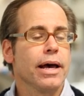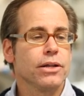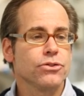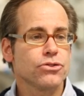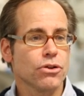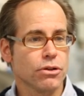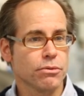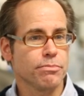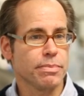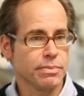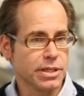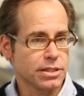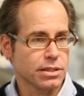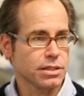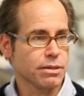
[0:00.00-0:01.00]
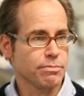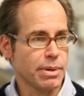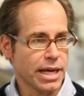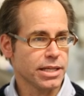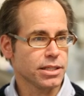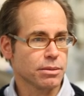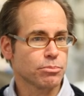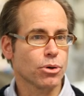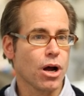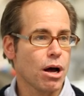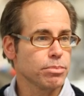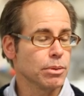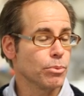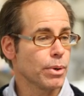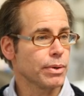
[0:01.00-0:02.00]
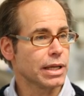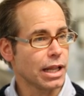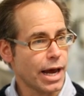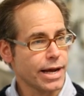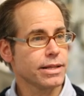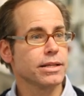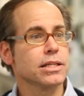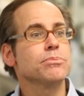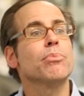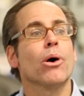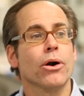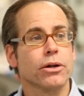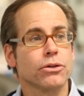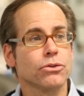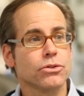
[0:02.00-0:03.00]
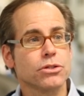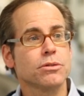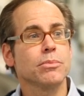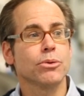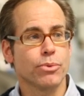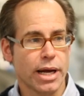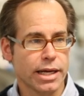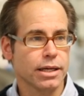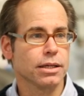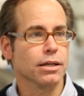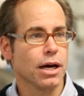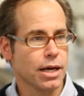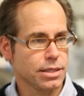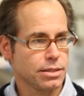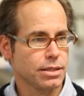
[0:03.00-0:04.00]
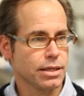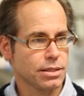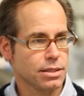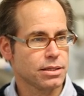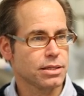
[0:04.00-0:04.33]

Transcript: And so this is the basic problem. We'd like these particles to be recognized as